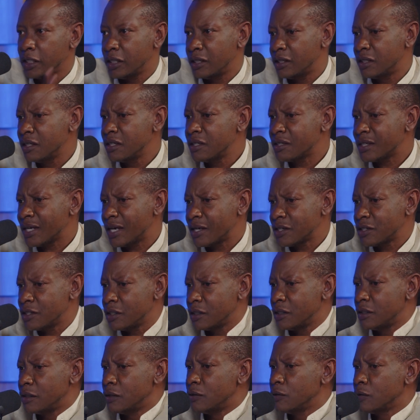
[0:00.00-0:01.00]
They didn't
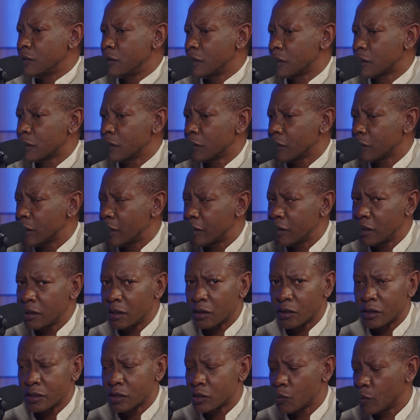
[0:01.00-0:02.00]
actually do I
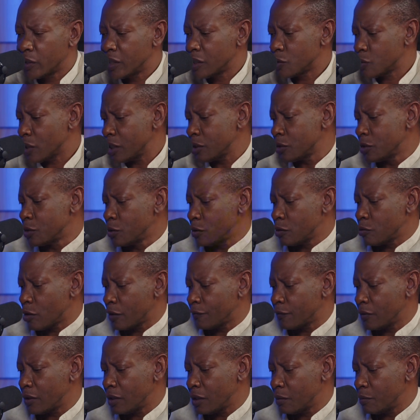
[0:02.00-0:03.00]
think when they tried to do the
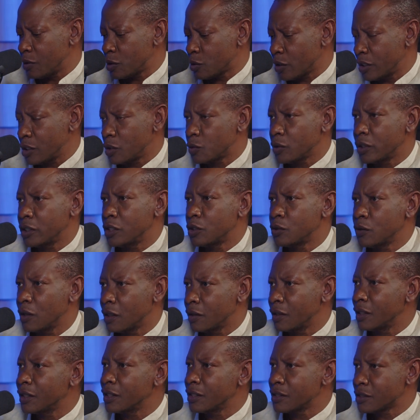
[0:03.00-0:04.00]
referendum in 2022,
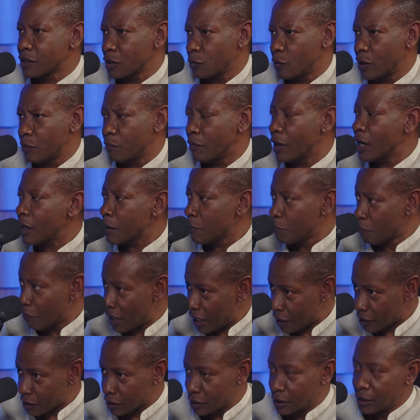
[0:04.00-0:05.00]
I think it still went back.
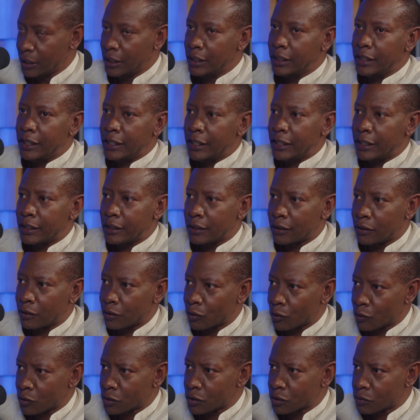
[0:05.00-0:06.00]
But
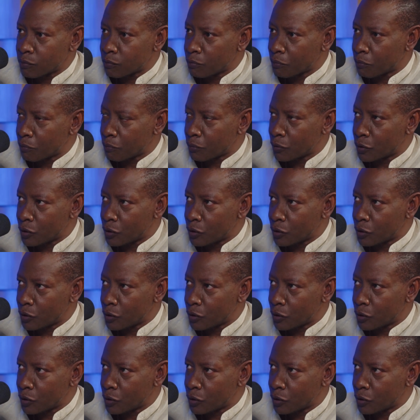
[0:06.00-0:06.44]
those